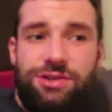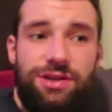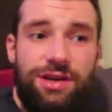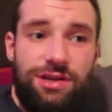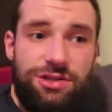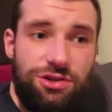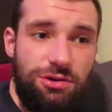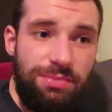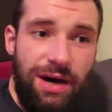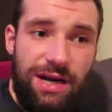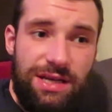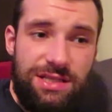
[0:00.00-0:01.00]
Is your
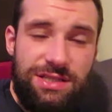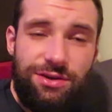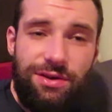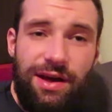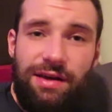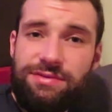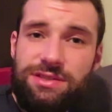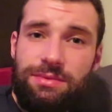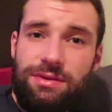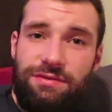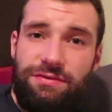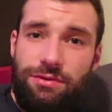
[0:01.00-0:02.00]
body still have some
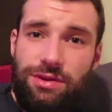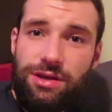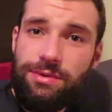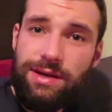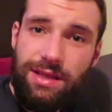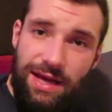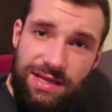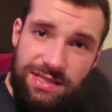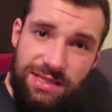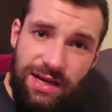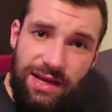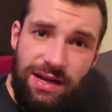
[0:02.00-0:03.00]
of the food that you ate
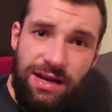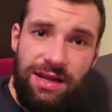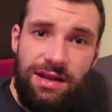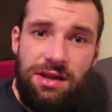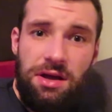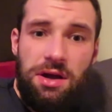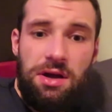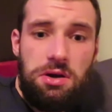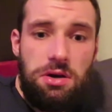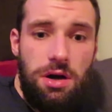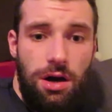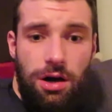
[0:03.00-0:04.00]
last night in it?
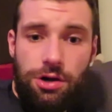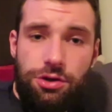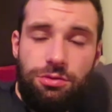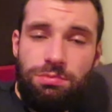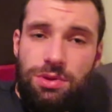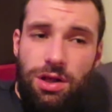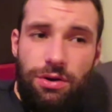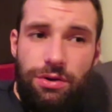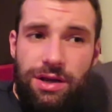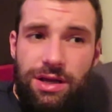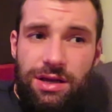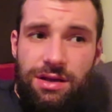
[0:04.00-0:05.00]
Are you
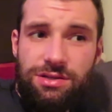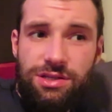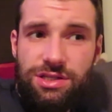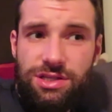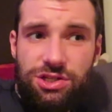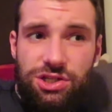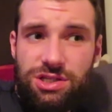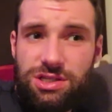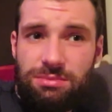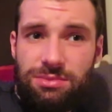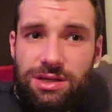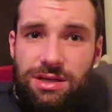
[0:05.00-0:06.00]
bloated? Is it just
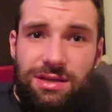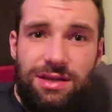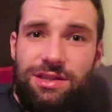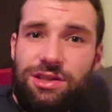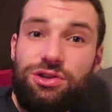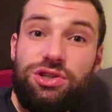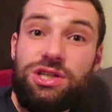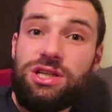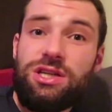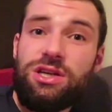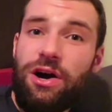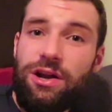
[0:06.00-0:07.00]
something, there's just
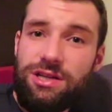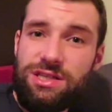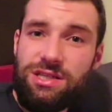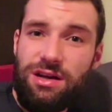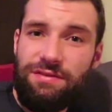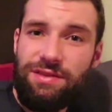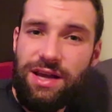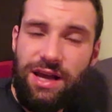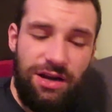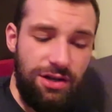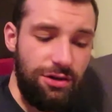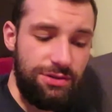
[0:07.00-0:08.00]
a ton of stuff that
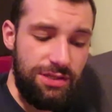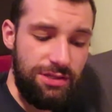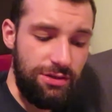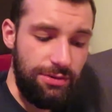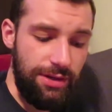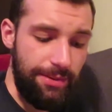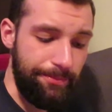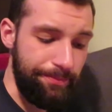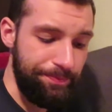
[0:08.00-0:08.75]
kind of goes into it.